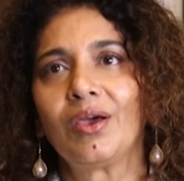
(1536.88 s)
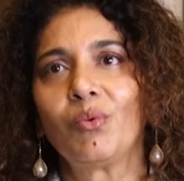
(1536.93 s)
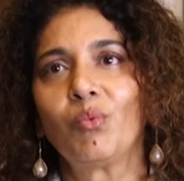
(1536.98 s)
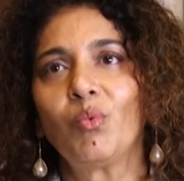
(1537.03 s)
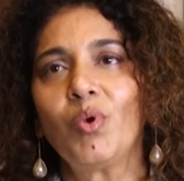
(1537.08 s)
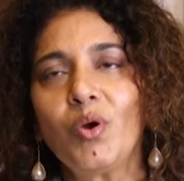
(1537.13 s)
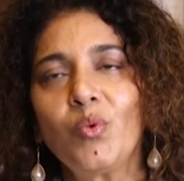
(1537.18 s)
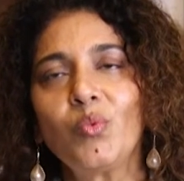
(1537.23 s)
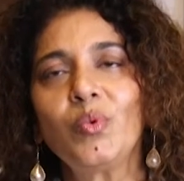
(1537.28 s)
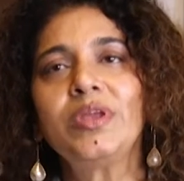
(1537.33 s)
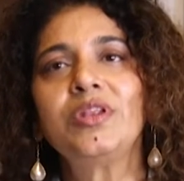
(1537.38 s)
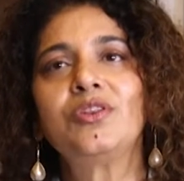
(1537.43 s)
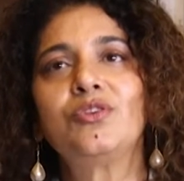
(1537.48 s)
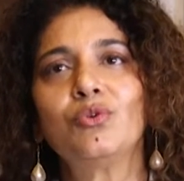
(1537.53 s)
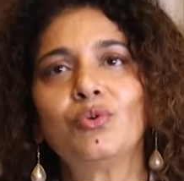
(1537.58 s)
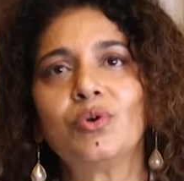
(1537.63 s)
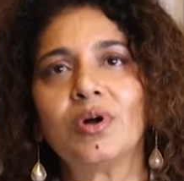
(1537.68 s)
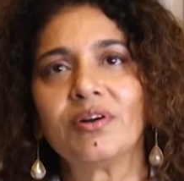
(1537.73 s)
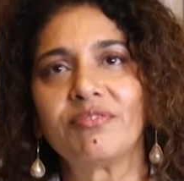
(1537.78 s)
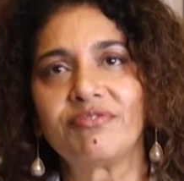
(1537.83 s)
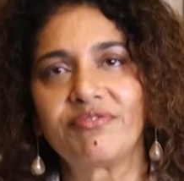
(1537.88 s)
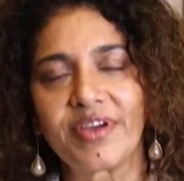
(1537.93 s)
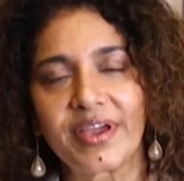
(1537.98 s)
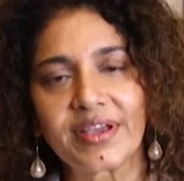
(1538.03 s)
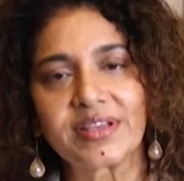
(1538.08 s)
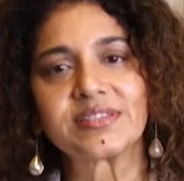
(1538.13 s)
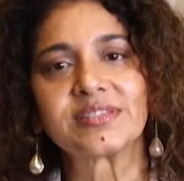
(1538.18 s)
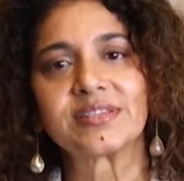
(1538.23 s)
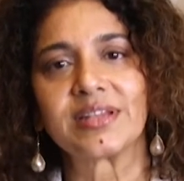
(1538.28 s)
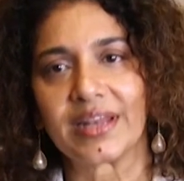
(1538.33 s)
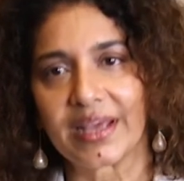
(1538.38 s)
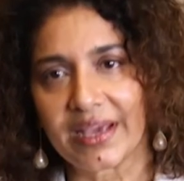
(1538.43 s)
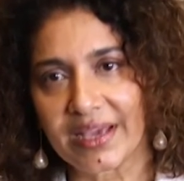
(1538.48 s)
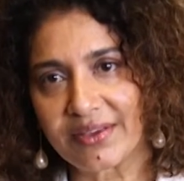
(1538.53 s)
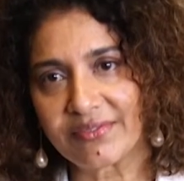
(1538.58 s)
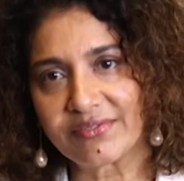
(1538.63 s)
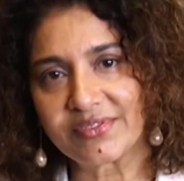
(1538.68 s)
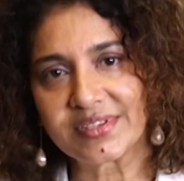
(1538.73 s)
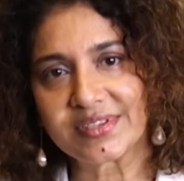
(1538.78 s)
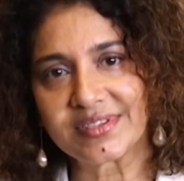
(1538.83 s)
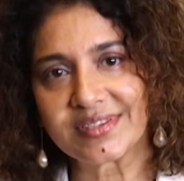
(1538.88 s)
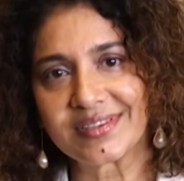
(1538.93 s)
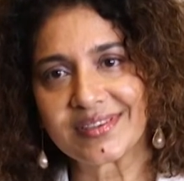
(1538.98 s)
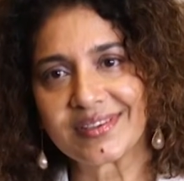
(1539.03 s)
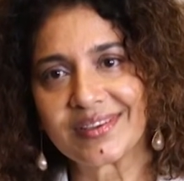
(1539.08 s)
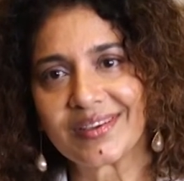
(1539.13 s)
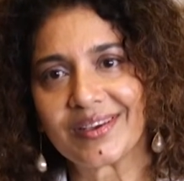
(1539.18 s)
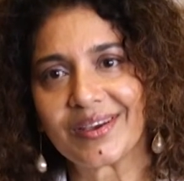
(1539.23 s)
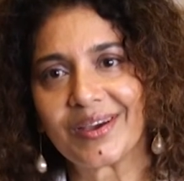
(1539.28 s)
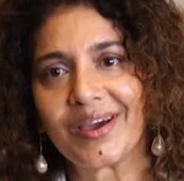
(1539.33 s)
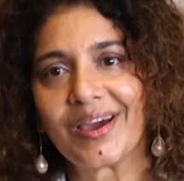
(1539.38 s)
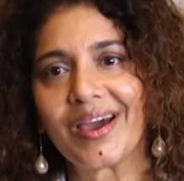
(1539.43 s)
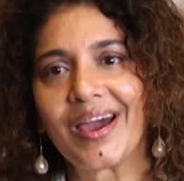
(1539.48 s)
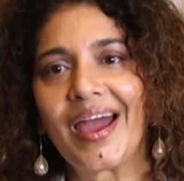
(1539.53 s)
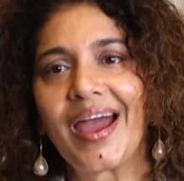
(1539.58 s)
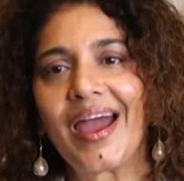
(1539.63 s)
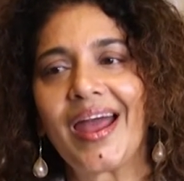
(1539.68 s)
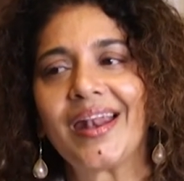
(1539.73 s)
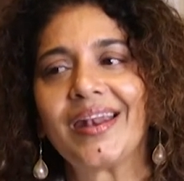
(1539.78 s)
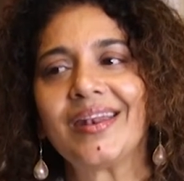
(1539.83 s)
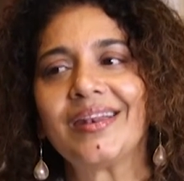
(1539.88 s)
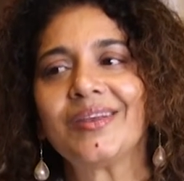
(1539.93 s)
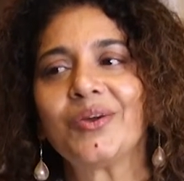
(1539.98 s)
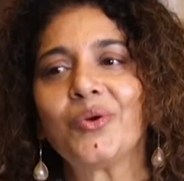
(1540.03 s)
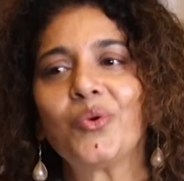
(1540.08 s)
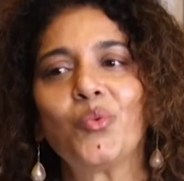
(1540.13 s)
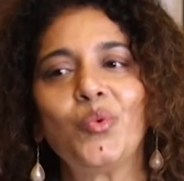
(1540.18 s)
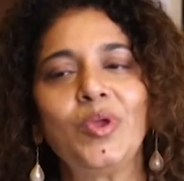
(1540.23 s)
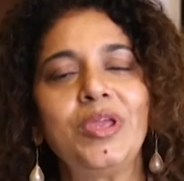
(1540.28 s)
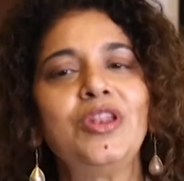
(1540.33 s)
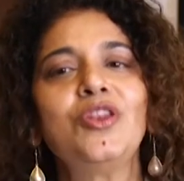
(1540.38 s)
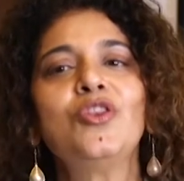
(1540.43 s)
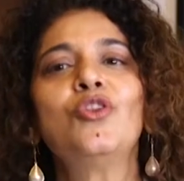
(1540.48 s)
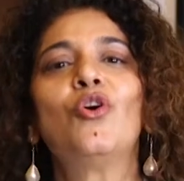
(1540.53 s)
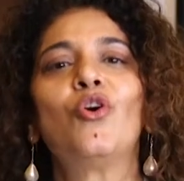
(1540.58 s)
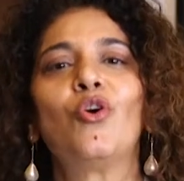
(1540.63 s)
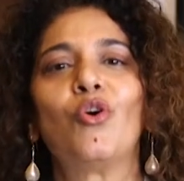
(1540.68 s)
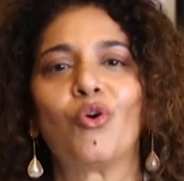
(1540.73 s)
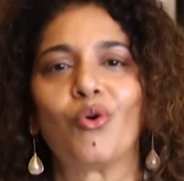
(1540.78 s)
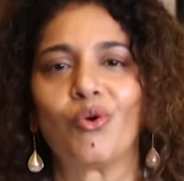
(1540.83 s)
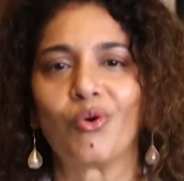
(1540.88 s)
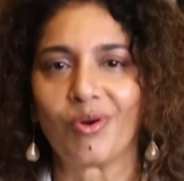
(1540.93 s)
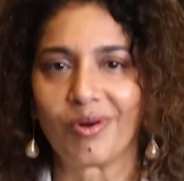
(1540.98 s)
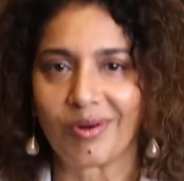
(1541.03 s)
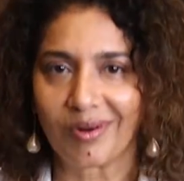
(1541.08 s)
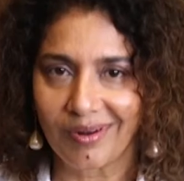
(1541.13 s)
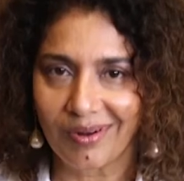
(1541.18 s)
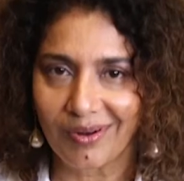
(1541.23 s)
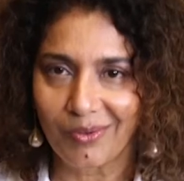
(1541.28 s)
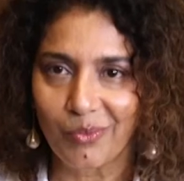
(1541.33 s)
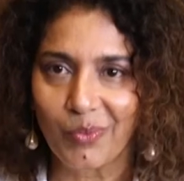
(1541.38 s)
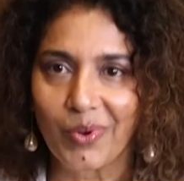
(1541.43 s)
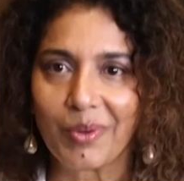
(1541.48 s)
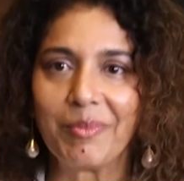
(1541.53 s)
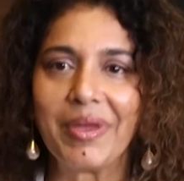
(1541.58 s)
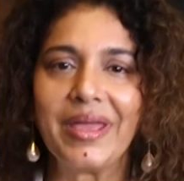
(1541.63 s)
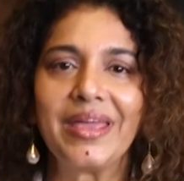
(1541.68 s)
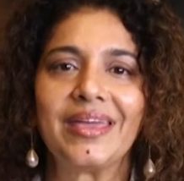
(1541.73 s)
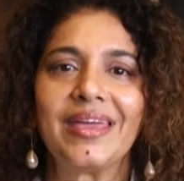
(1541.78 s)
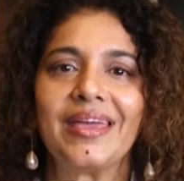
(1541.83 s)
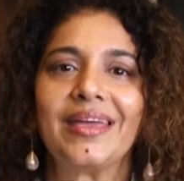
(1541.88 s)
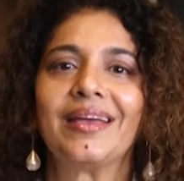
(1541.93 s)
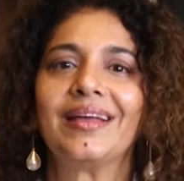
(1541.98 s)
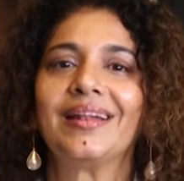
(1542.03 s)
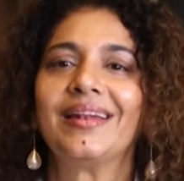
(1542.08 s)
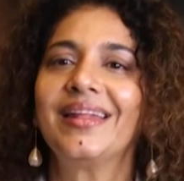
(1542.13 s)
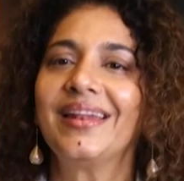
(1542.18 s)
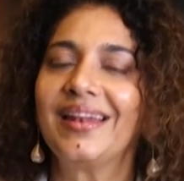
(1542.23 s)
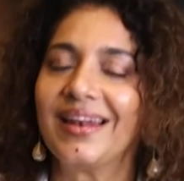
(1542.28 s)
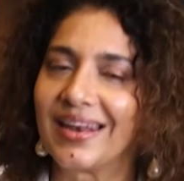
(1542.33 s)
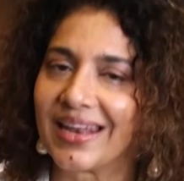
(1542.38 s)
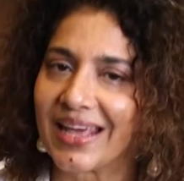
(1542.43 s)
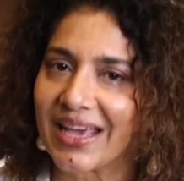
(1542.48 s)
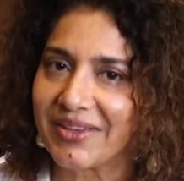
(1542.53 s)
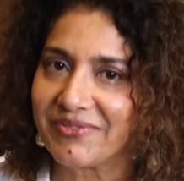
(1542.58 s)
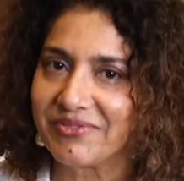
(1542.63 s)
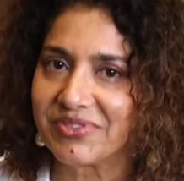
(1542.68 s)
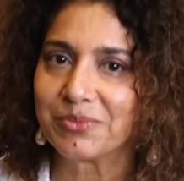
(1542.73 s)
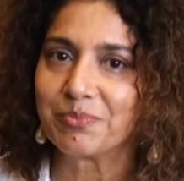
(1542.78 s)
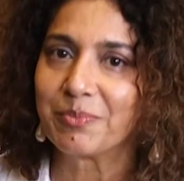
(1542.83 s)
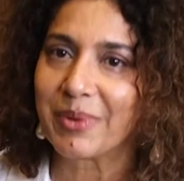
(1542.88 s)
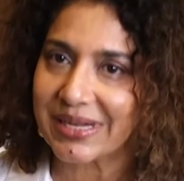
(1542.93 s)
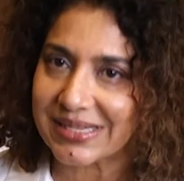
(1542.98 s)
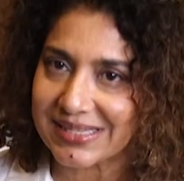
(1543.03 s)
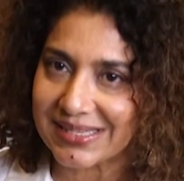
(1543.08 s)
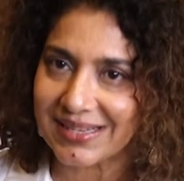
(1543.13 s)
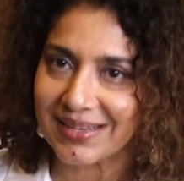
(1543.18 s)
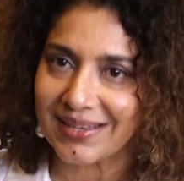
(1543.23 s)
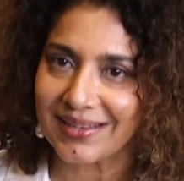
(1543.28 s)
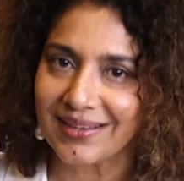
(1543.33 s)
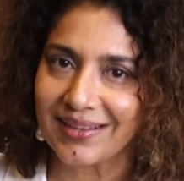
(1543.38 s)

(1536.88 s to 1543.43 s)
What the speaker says: What we do affects lives, and we know we're making little lives better.